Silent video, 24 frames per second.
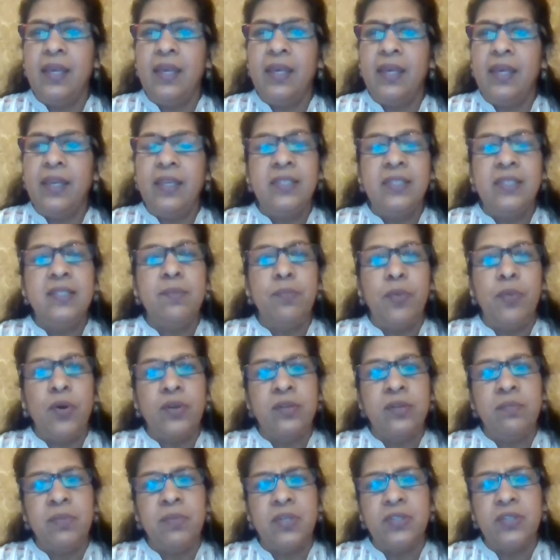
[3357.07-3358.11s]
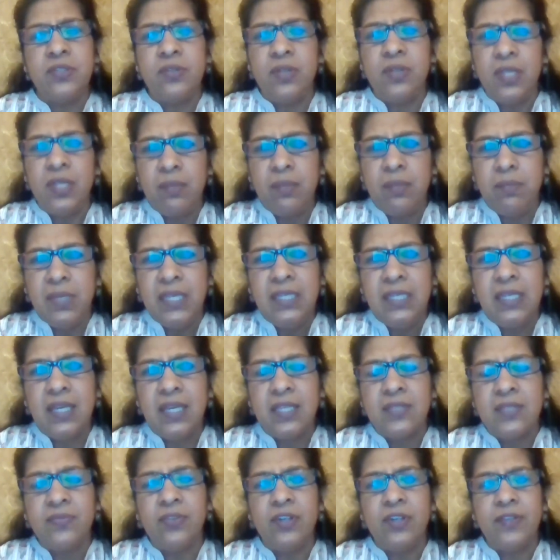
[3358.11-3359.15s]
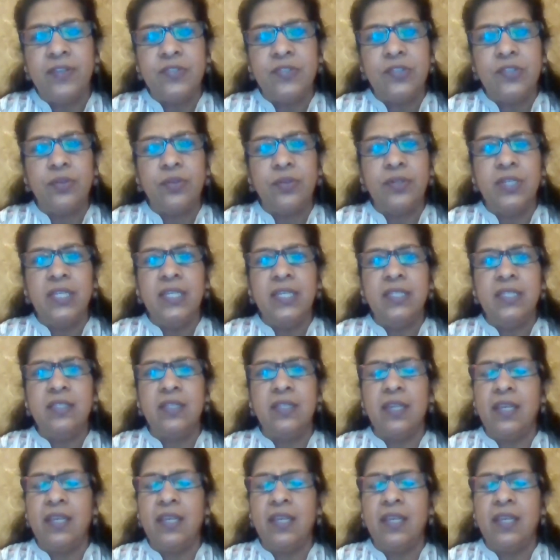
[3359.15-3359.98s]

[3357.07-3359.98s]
is important, because today the media is full of stories, and